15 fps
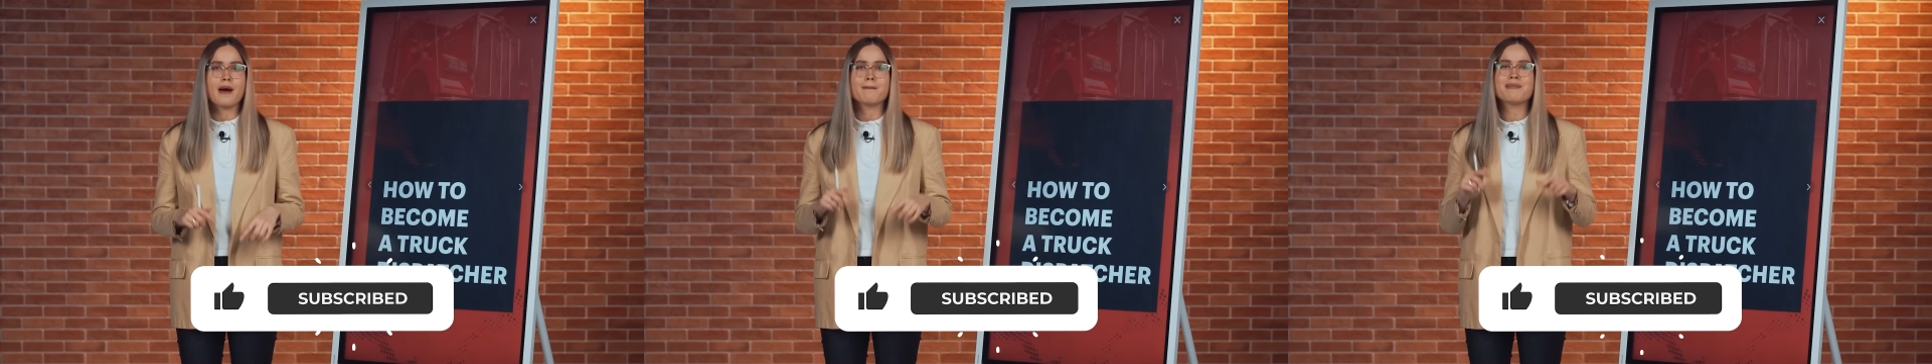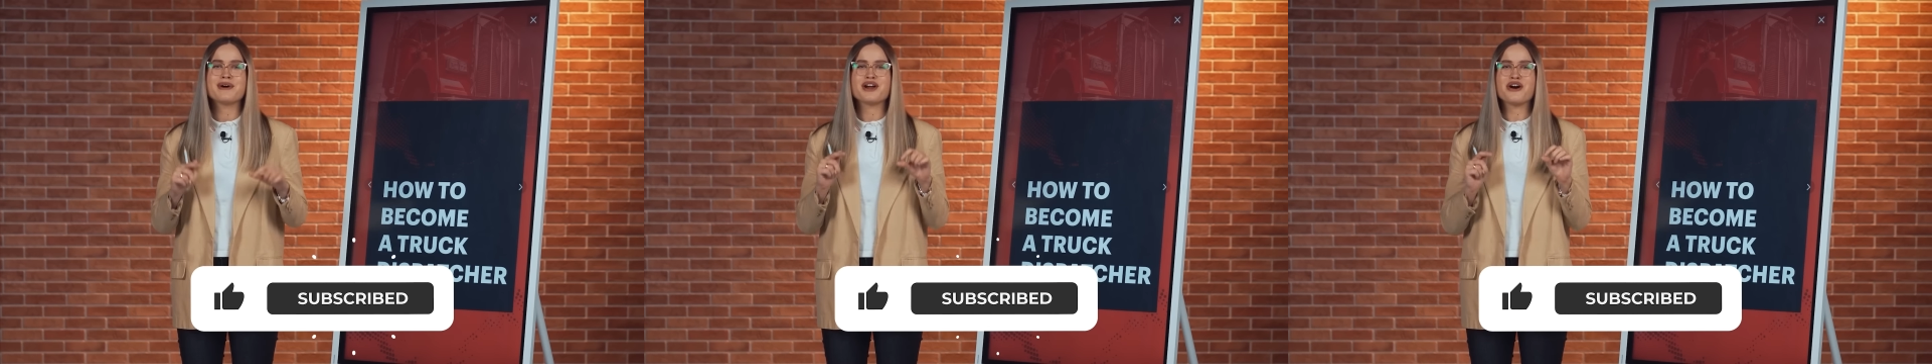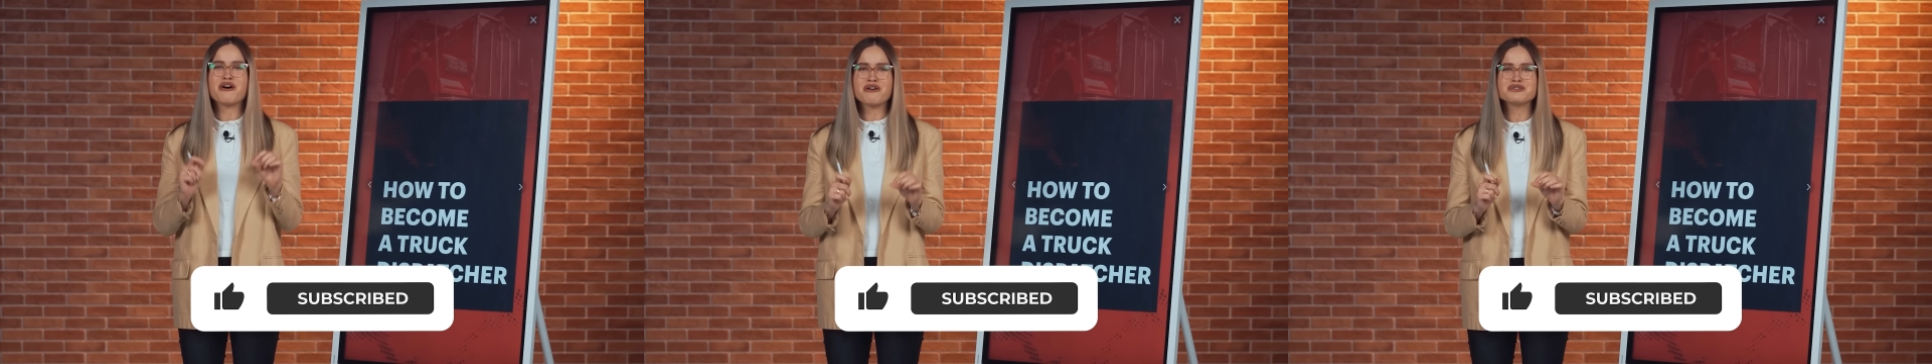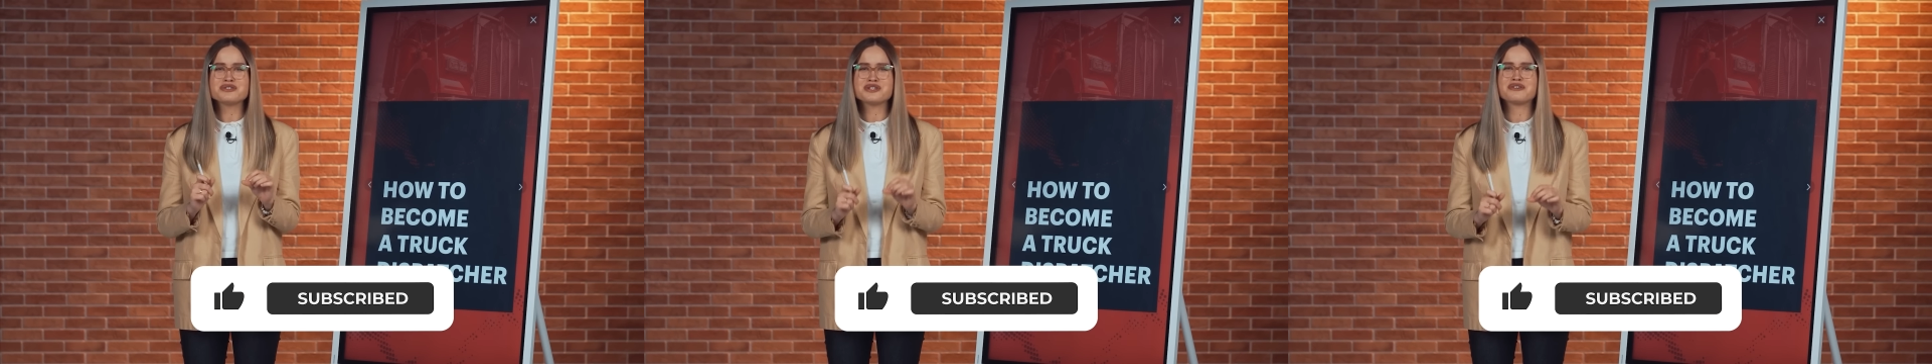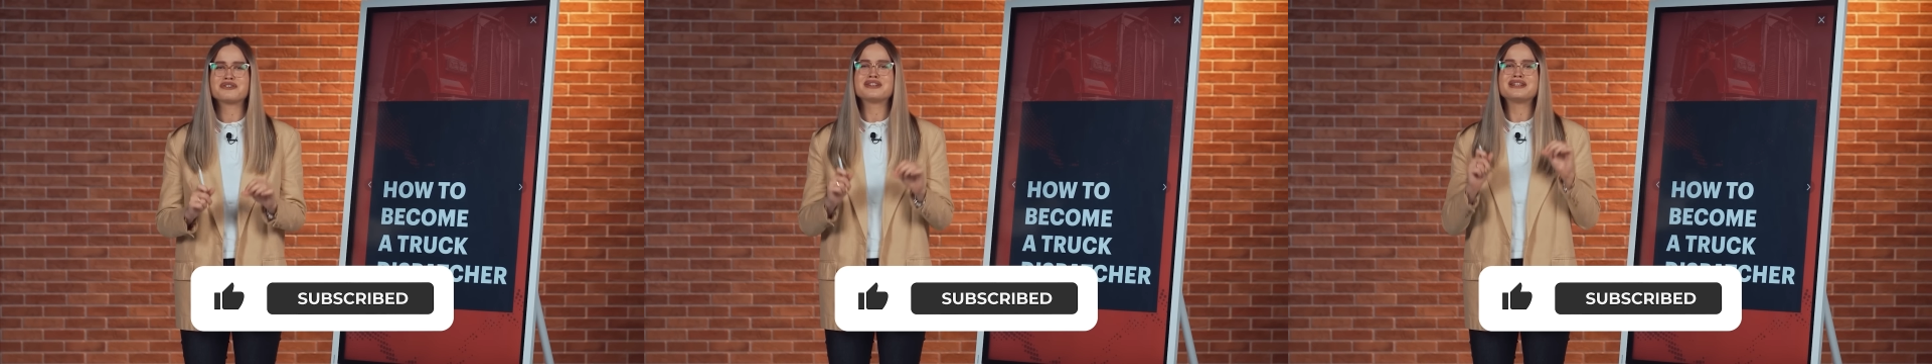but
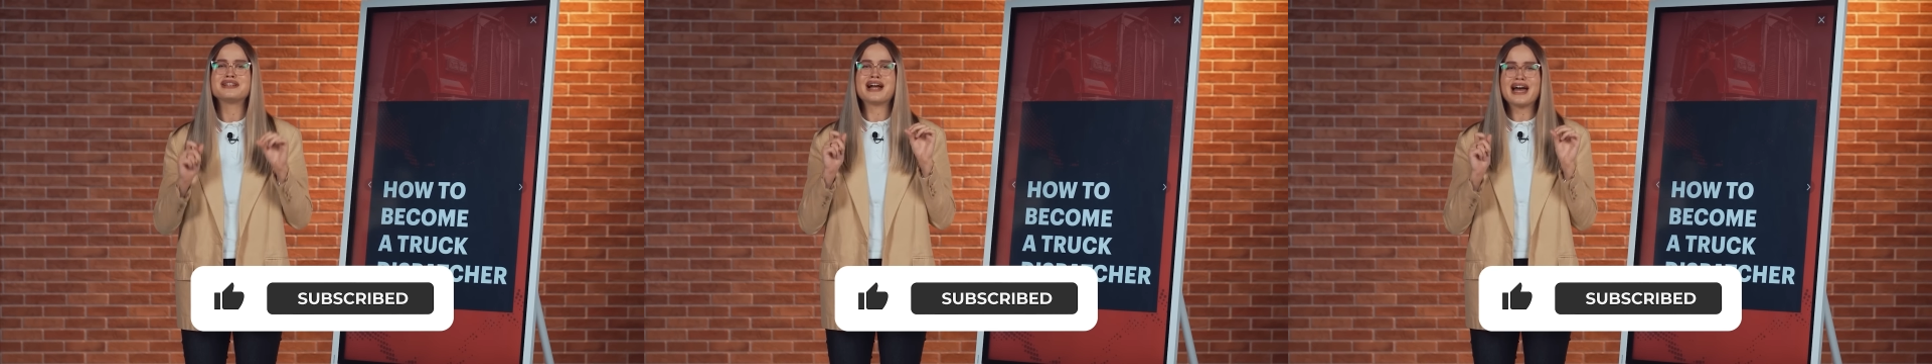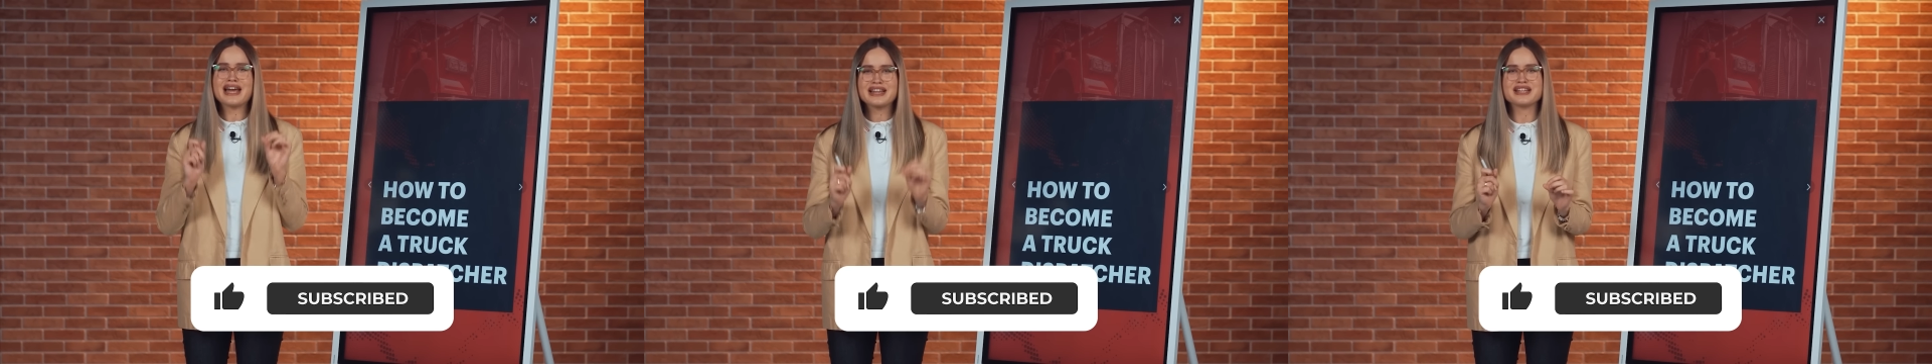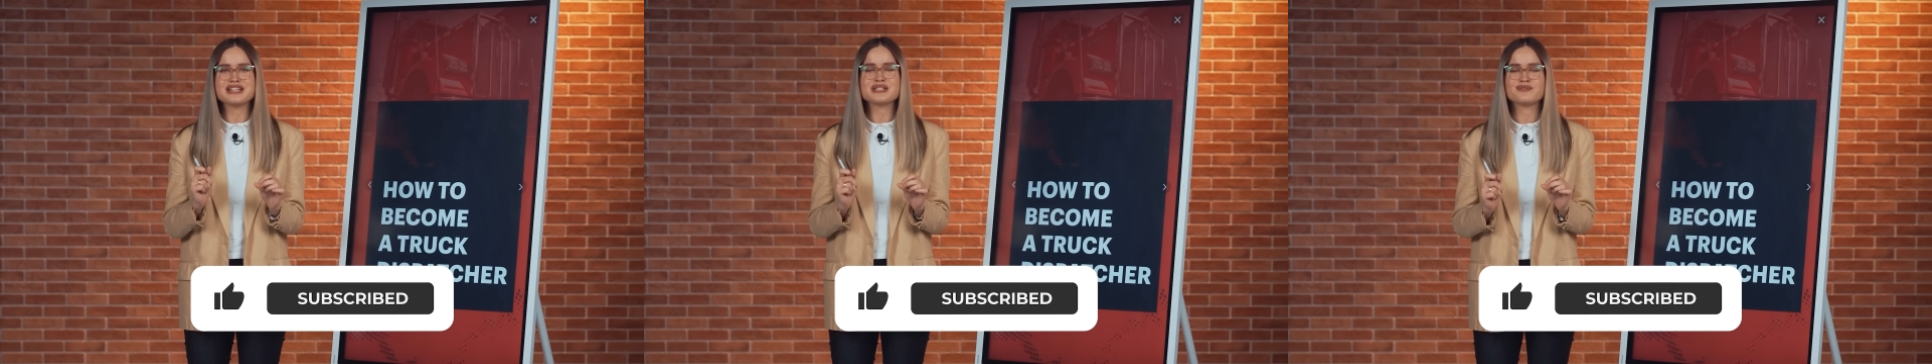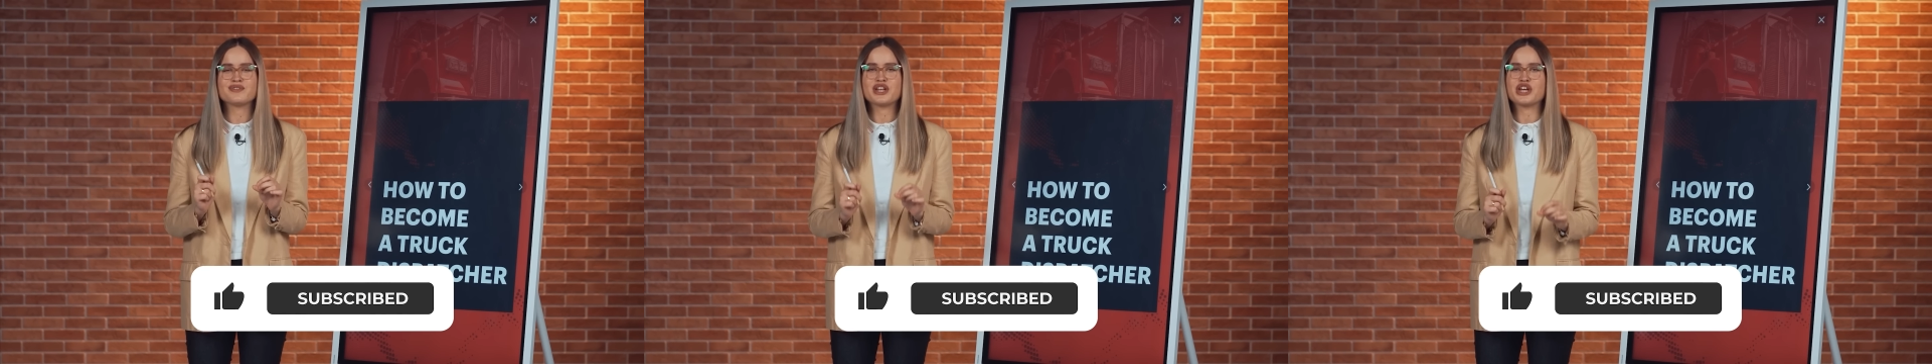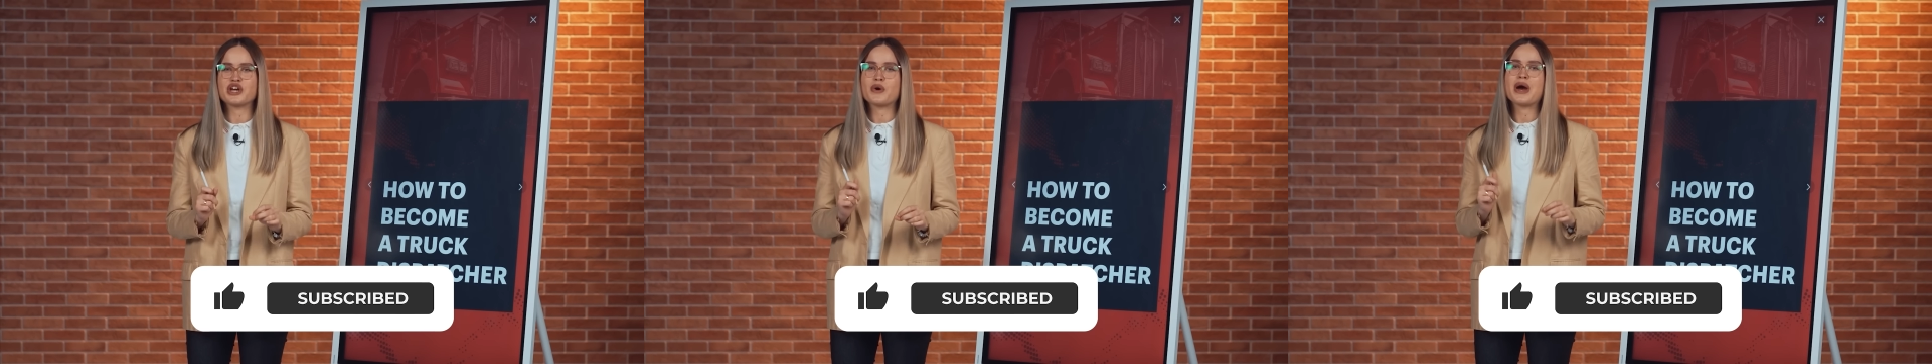also like this
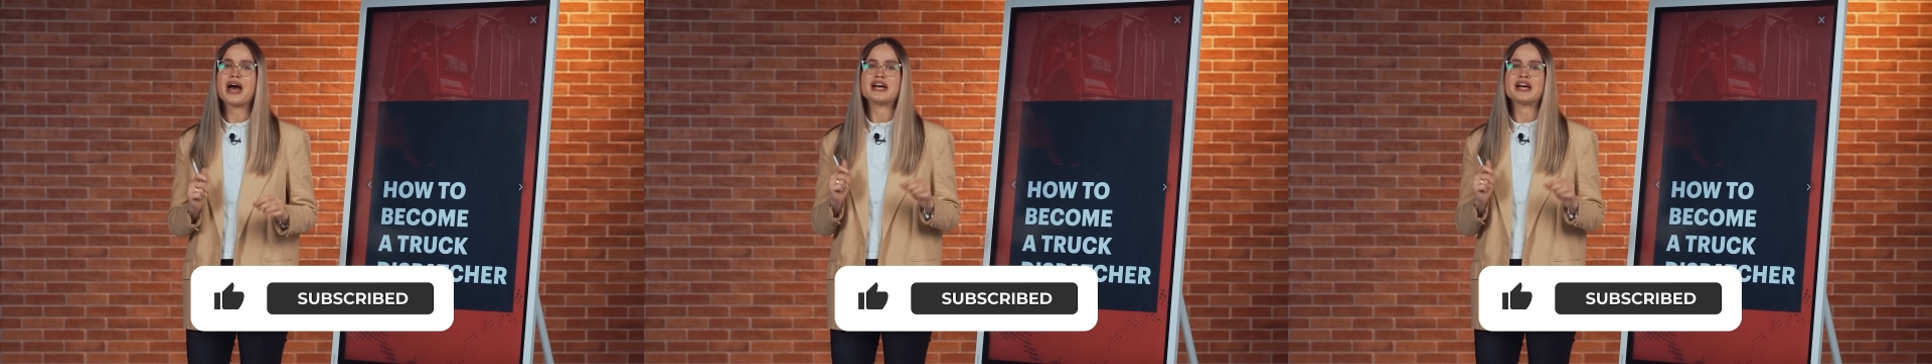video